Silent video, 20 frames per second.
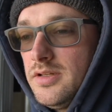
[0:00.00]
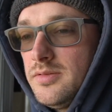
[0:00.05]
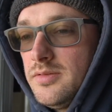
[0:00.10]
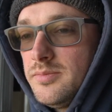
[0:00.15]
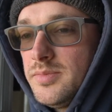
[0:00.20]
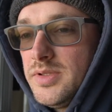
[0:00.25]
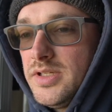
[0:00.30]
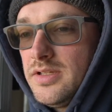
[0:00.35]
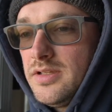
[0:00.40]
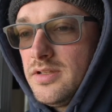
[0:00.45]

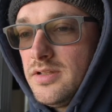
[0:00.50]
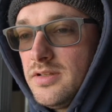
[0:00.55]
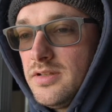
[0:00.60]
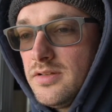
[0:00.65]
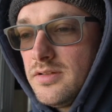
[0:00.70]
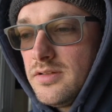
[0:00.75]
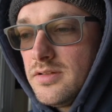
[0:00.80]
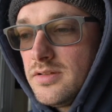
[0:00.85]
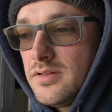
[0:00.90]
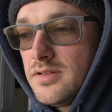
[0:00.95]

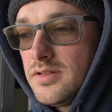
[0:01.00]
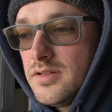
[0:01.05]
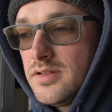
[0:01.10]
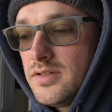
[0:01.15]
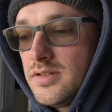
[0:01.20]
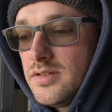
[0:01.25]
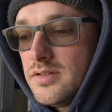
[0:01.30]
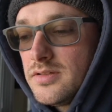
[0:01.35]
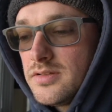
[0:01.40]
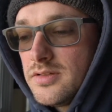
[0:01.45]
because
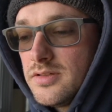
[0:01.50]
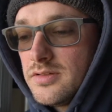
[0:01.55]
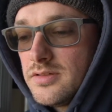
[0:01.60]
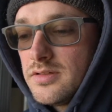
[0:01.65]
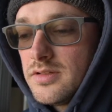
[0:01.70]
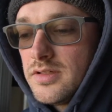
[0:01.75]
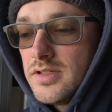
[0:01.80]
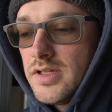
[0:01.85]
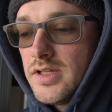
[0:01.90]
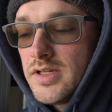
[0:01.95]
they're
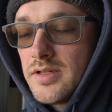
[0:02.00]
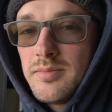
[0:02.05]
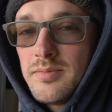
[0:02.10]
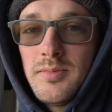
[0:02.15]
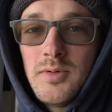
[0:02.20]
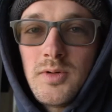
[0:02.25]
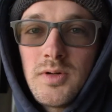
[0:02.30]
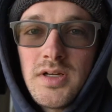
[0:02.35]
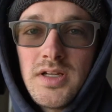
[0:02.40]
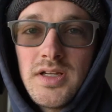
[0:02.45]
usually like
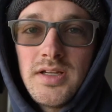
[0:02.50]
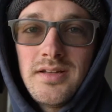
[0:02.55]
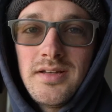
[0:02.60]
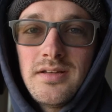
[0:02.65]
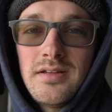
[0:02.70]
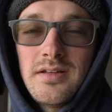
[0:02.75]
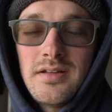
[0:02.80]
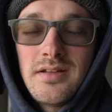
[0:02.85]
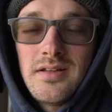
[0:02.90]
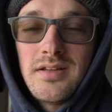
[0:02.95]
morning
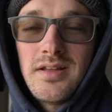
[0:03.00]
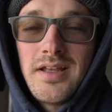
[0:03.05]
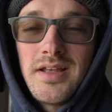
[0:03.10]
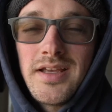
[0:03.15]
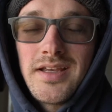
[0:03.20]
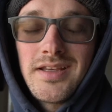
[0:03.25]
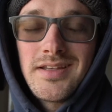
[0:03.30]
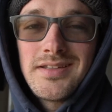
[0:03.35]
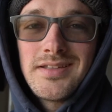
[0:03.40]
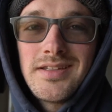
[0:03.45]
to
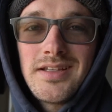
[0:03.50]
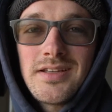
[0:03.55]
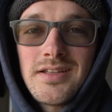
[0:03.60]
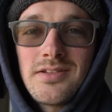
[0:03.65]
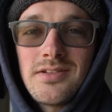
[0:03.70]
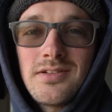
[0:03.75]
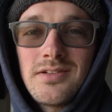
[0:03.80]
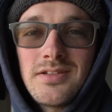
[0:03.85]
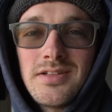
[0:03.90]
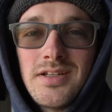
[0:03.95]
like 6
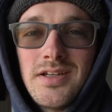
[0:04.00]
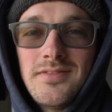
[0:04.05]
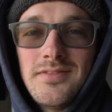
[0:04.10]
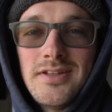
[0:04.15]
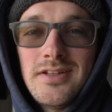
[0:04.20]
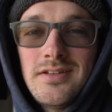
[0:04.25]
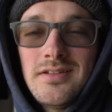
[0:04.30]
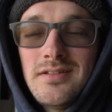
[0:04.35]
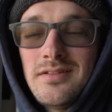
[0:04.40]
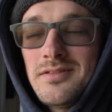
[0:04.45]
or
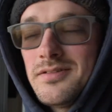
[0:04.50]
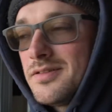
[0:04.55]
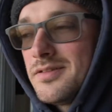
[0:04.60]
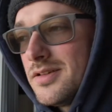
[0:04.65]
7.